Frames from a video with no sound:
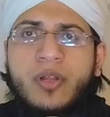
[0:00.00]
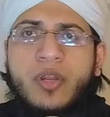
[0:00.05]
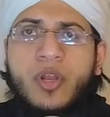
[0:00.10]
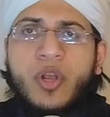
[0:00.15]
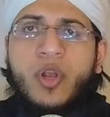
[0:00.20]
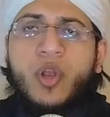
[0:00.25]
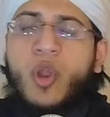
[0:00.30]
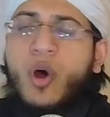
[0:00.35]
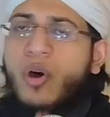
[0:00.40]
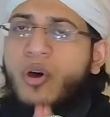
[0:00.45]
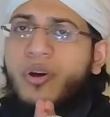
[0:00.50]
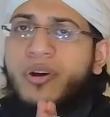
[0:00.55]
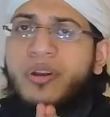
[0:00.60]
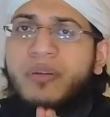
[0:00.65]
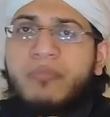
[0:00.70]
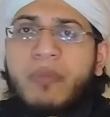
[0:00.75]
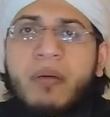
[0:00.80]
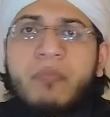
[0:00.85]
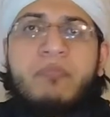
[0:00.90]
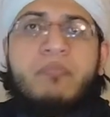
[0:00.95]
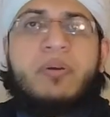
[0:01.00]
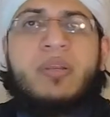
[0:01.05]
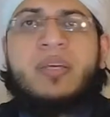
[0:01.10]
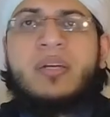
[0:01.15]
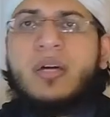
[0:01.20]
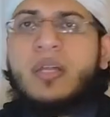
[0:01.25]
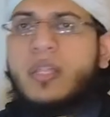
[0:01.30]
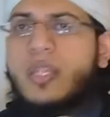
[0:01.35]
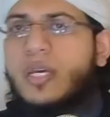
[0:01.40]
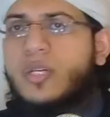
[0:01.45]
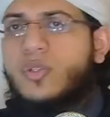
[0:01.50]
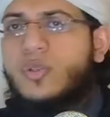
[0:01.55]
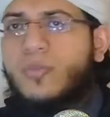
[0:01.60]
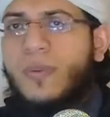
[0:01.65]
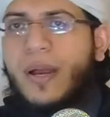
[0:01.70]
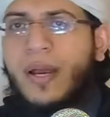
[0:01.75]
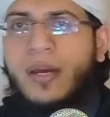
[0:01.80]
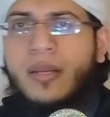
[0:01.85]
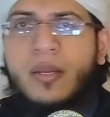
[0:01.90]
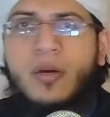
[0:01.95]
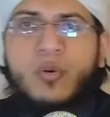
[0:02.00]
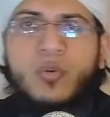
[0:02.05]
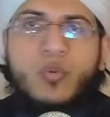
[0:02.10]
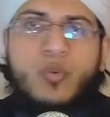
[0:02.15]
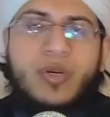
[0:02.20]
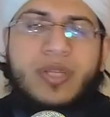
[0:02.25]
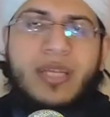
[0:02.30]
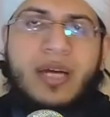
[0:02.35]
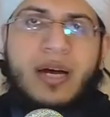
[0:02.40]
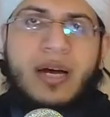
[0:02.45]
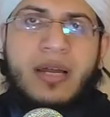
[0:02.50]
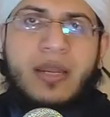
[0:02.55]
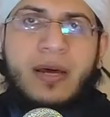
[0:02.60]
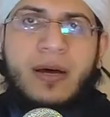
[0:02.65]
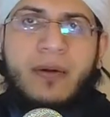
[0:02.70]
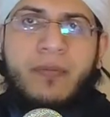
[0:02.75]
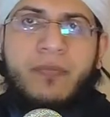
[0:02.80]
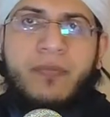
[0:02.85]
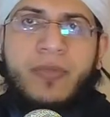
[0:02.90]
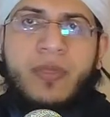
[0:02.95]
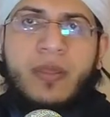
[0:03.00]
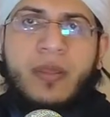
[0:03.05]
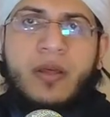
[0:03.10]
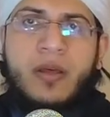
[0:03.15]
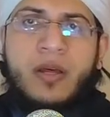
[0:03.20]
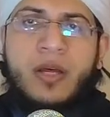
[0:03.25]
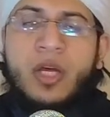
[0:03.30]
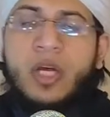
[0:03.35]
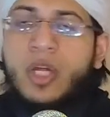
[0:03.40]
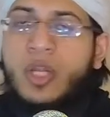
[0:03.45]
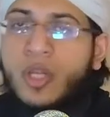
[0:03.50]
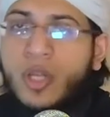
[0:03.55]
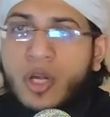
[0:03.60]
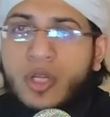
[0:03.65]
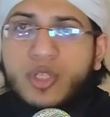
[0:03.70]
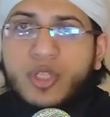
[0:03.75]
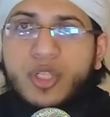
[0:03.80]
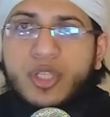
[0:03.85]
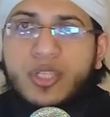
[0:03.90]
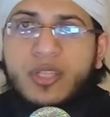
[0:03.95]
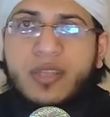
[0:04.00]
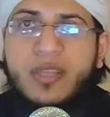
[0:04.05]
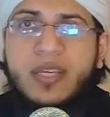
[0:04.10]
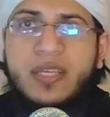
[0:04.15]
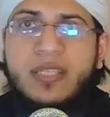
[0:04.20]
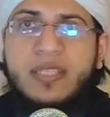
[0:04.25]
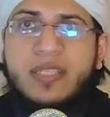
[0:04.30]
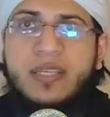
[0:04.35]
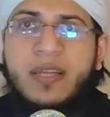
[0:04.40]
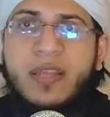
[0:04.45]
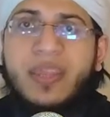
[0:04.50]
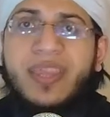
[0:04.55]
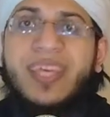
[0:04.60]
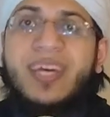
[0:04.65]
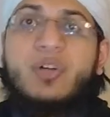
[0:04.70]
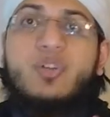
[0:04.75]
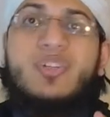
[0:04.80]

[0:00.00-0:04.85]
not remembering Allah subhanahu wa ta'ala. Not just this, they are